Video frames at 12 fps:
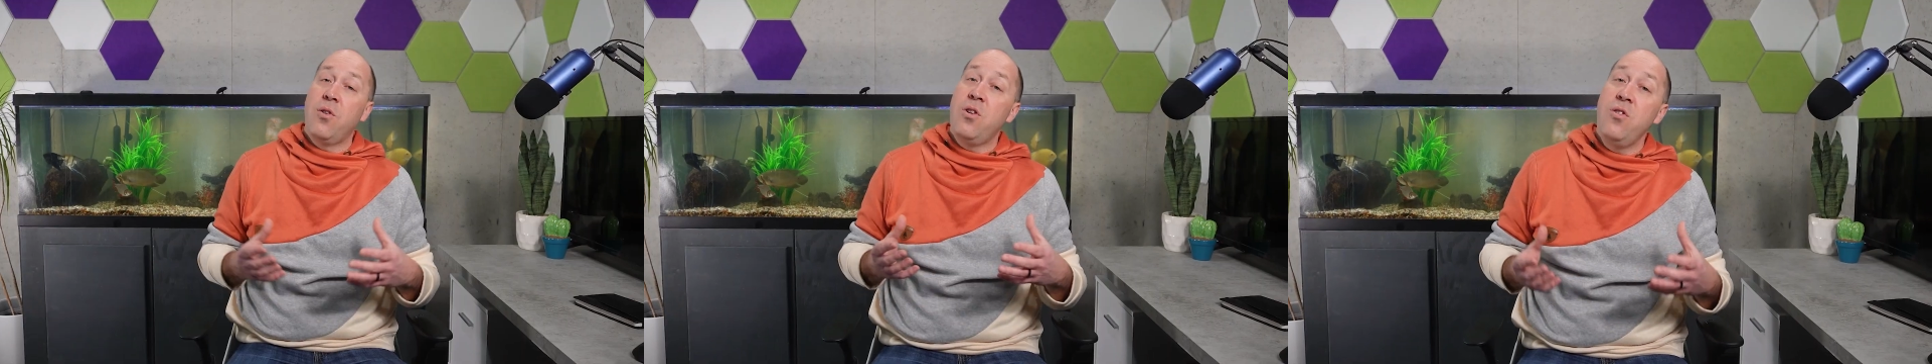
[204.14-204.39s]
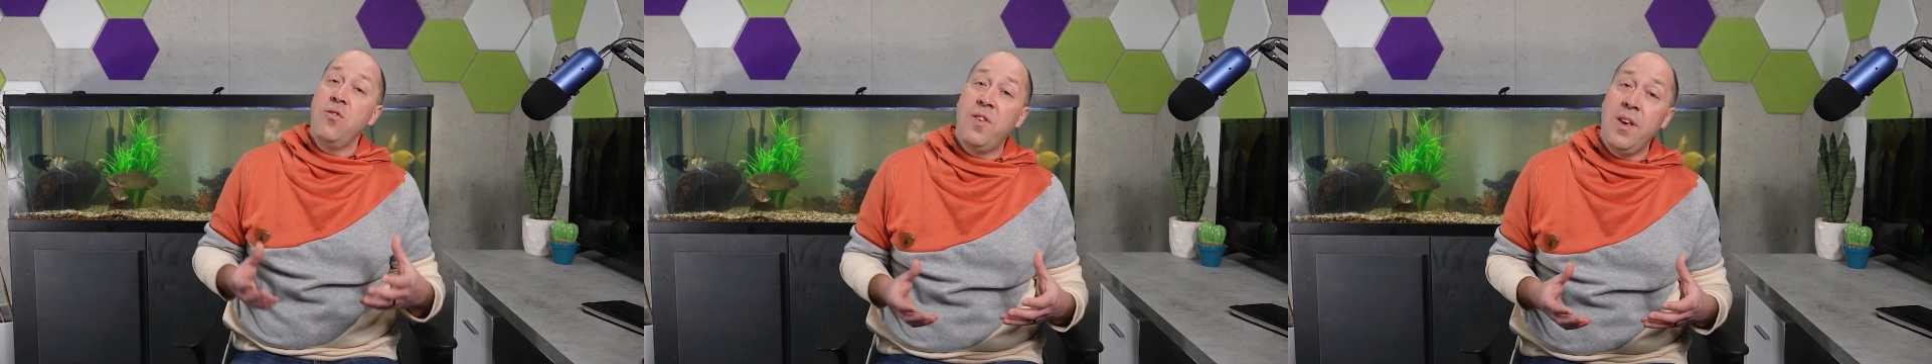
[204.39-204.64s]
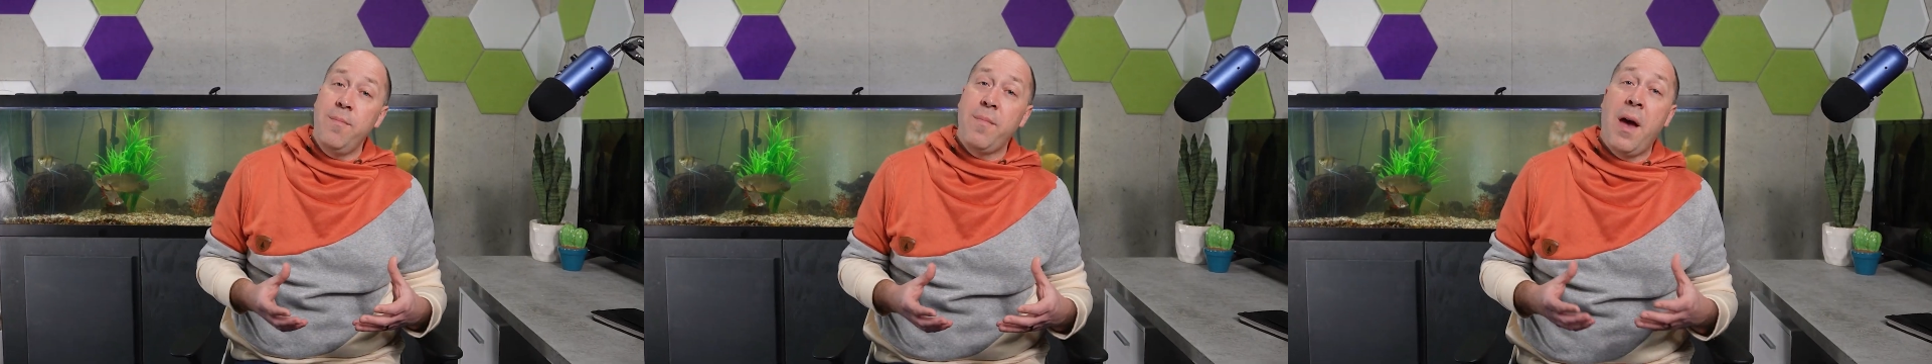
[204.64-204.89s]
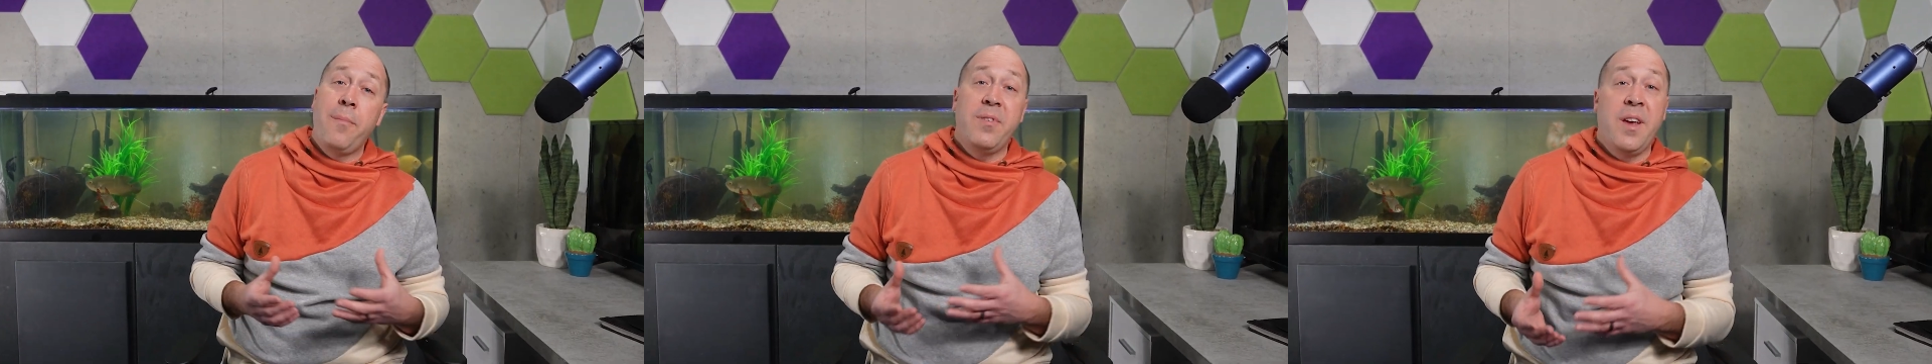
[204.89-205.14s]
you use heat
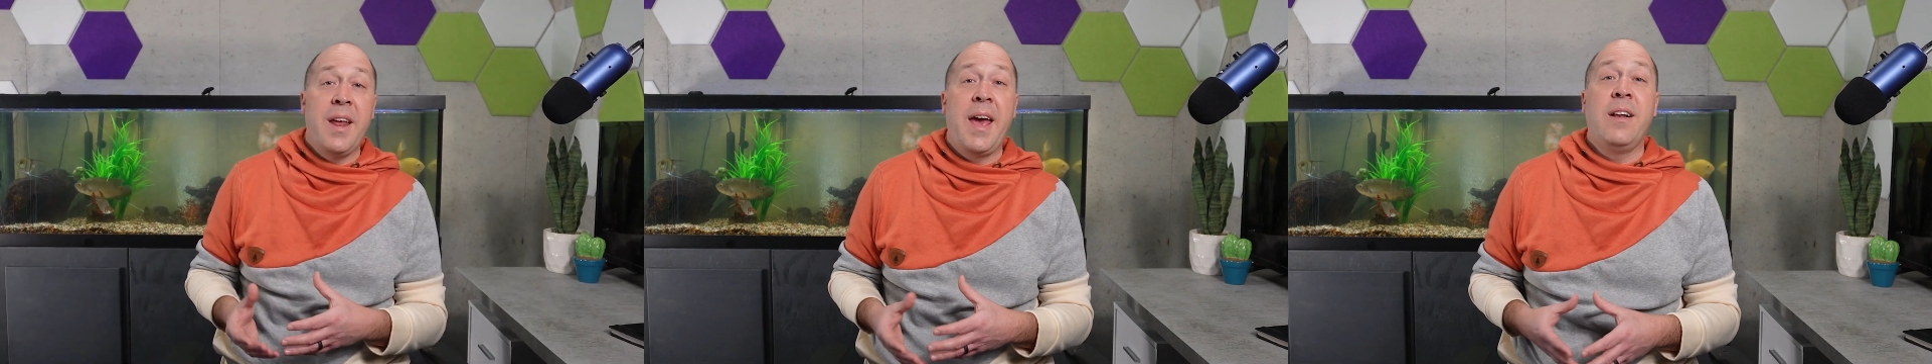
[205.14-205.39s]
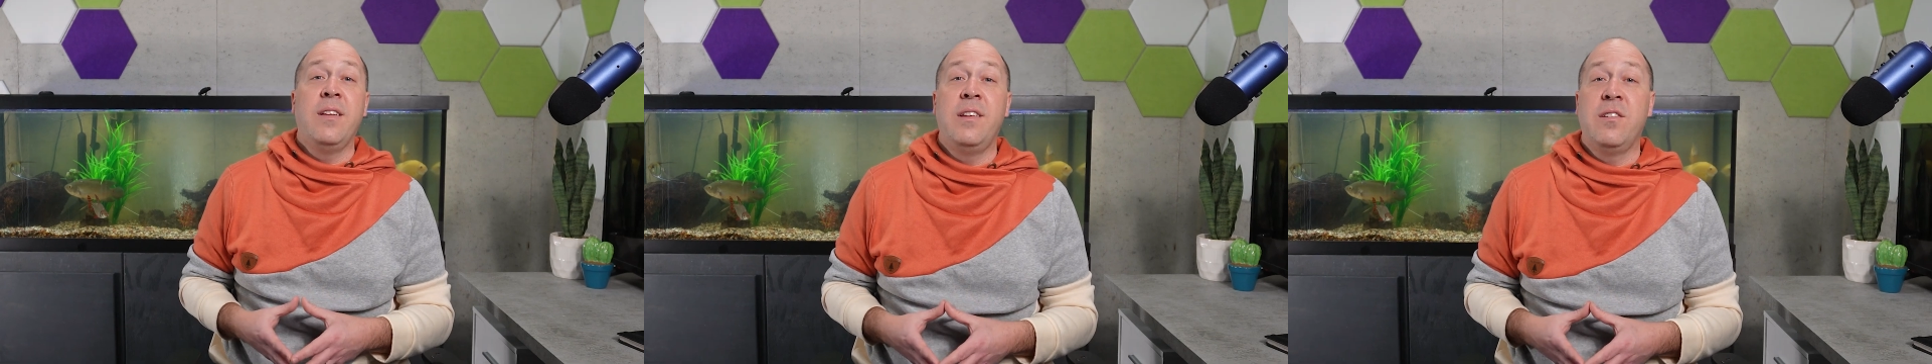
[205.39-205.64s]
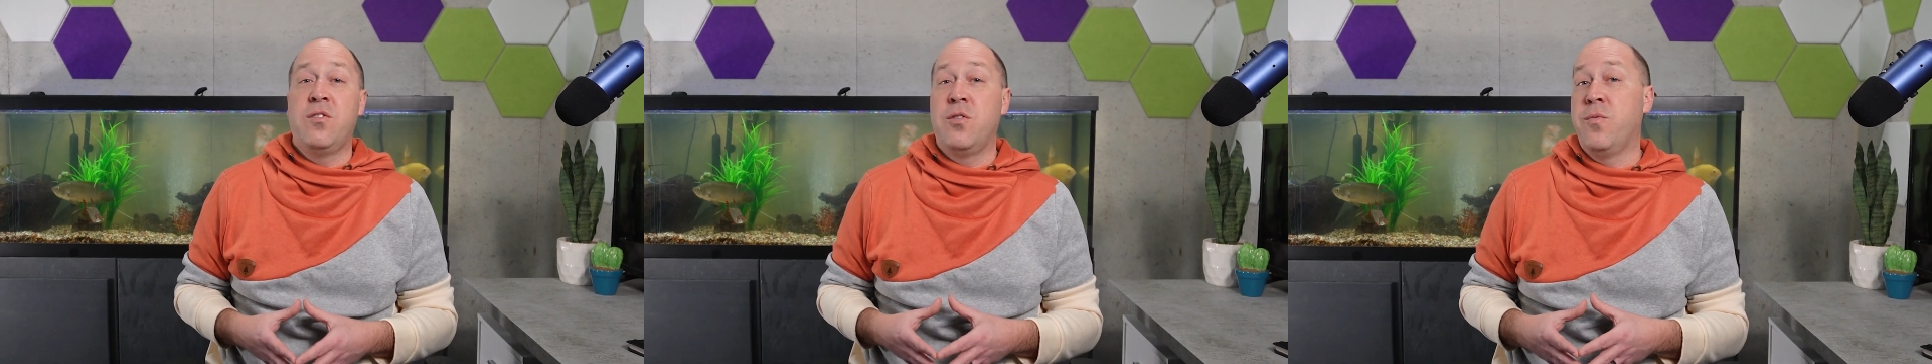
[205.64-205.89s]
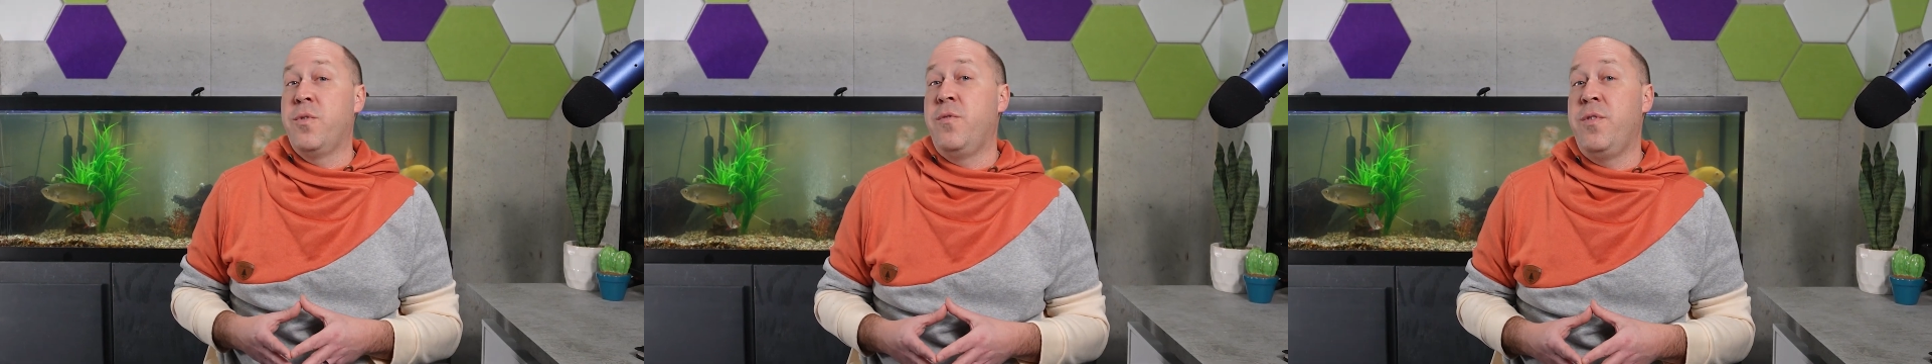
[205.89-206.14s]
maps and analytics to
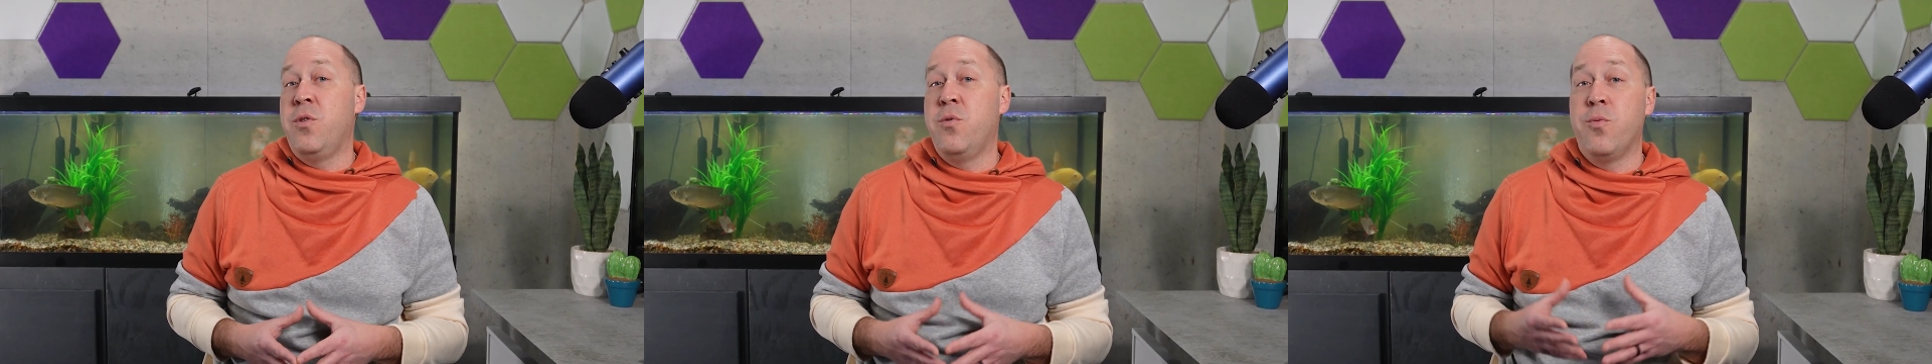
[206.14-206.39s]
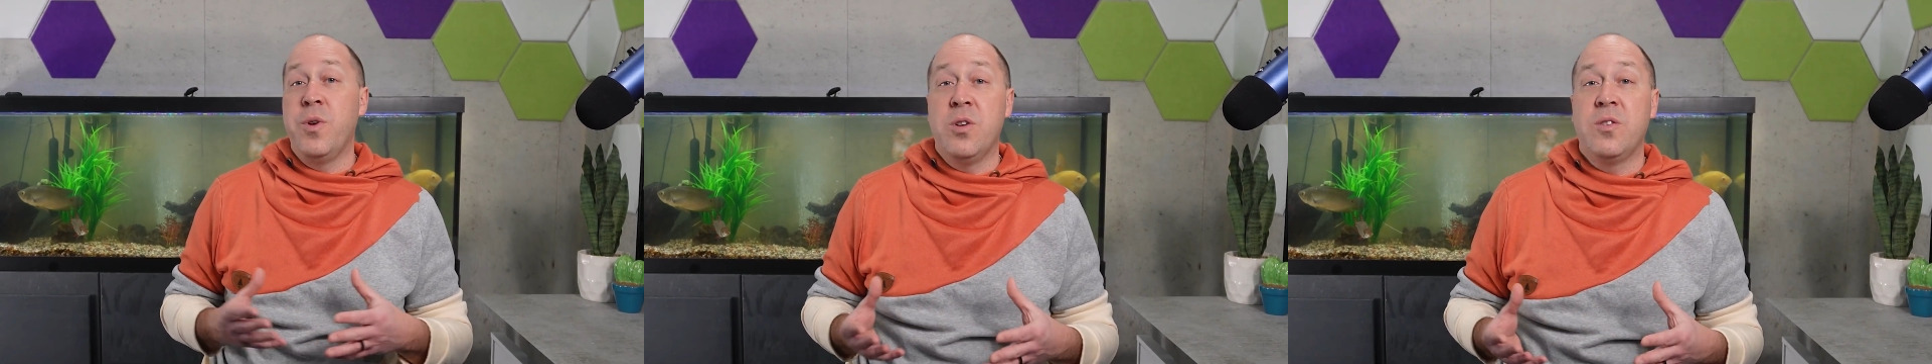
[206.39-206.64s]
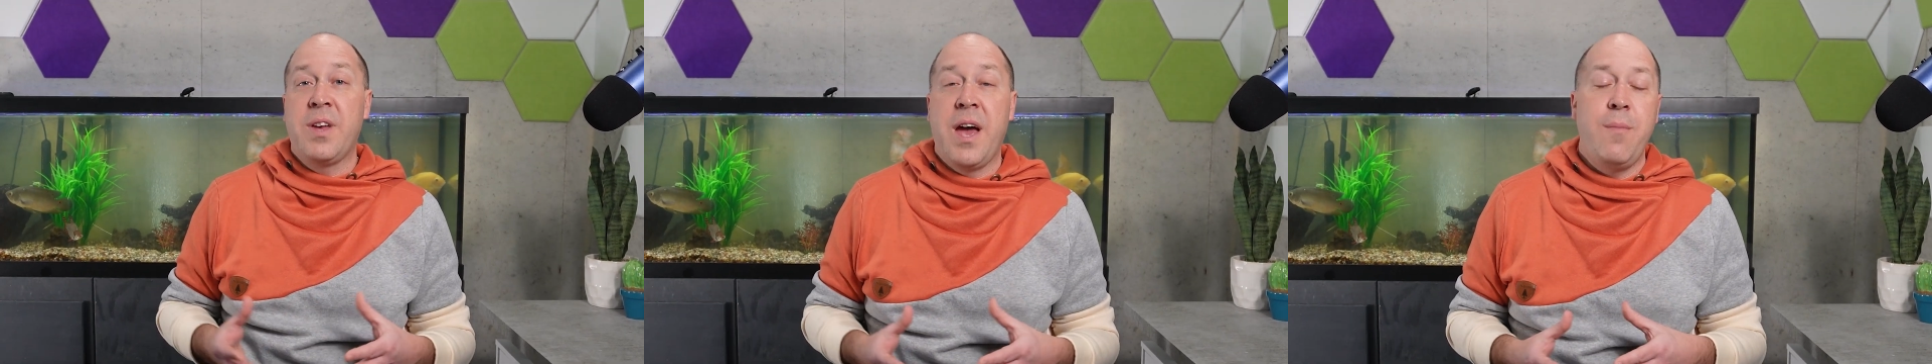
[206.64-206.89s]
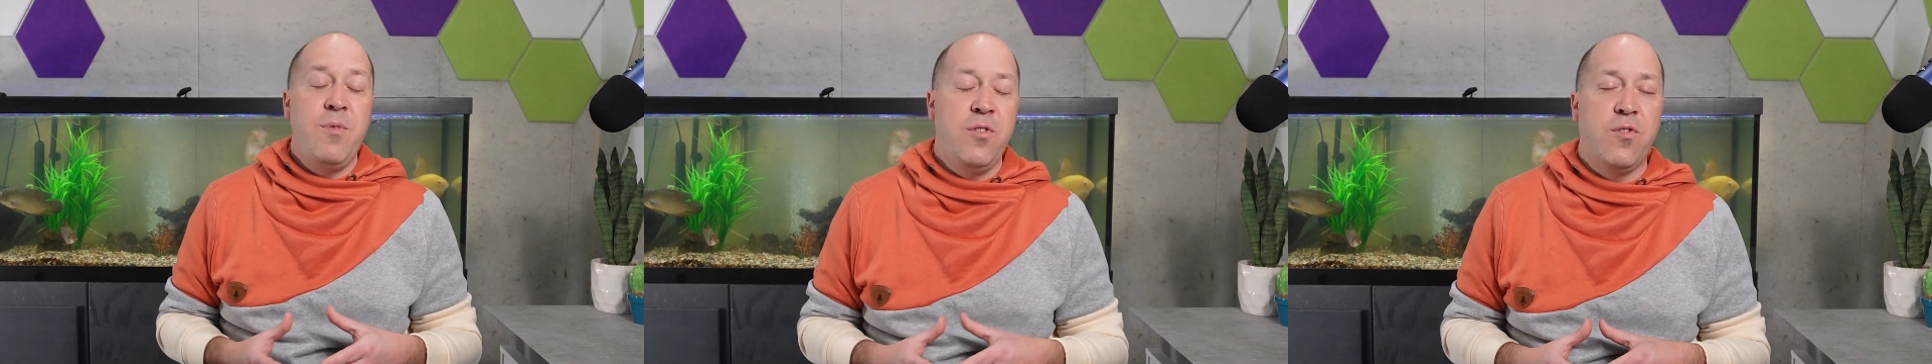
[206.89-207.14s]
review
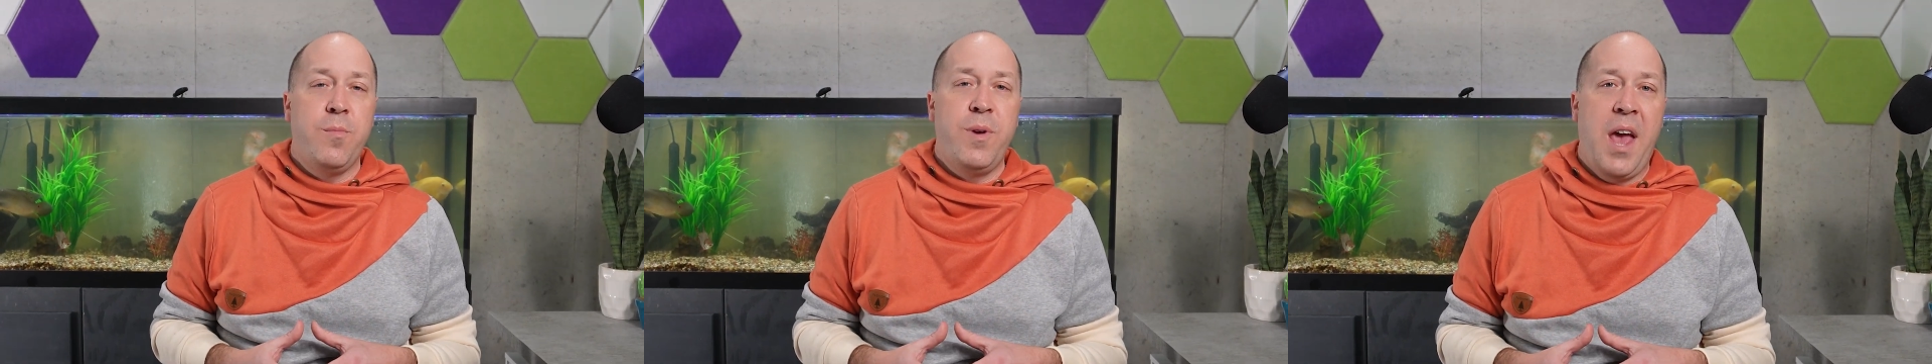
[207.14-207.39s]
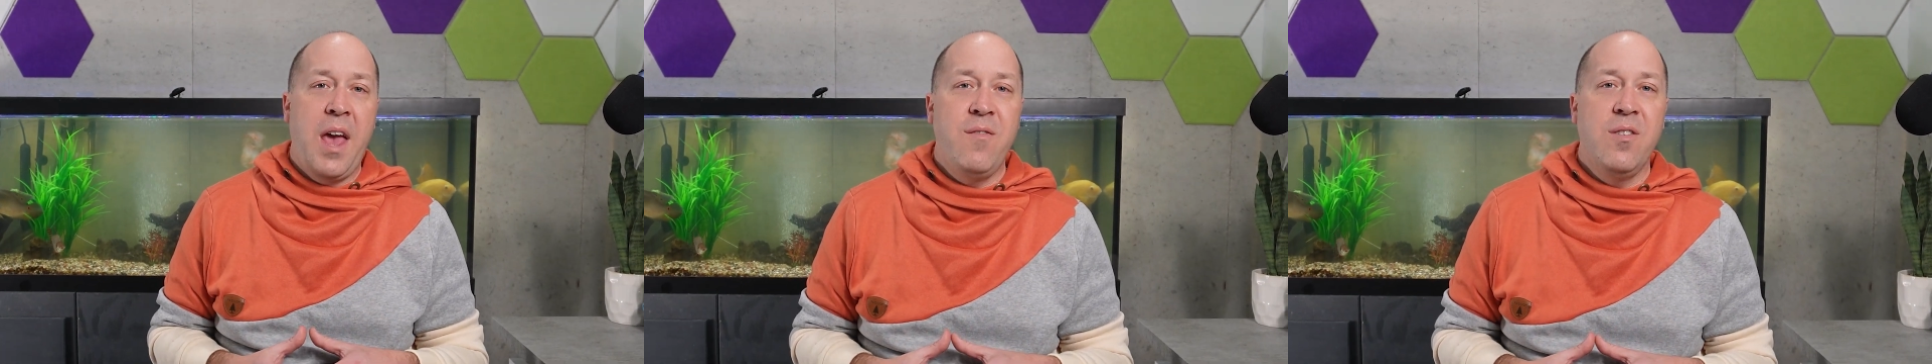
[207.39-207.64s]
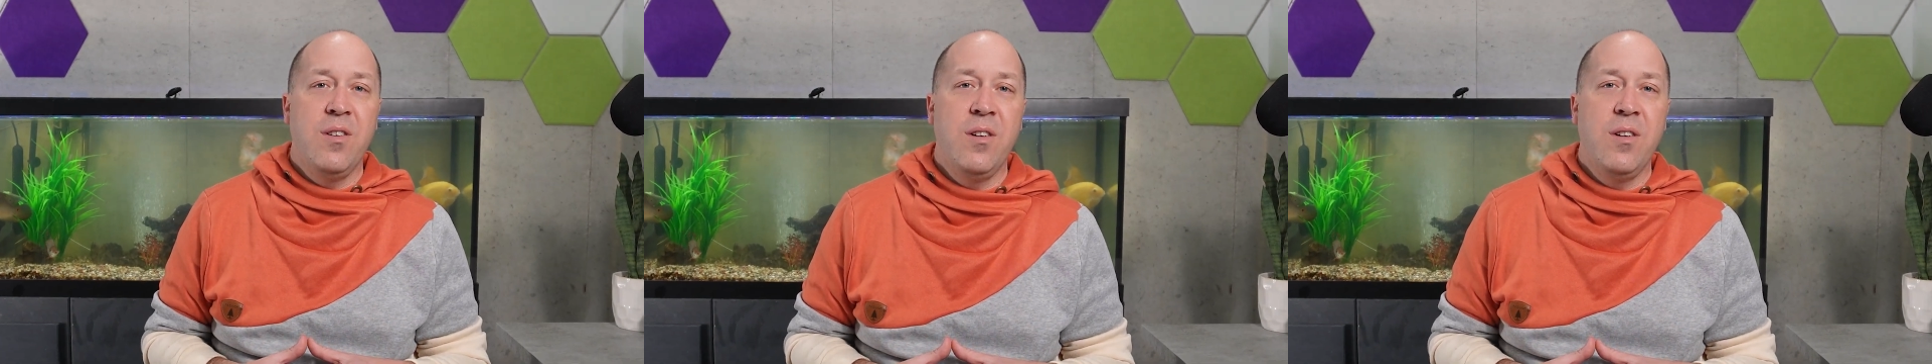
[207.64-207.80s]
real-time user behavior.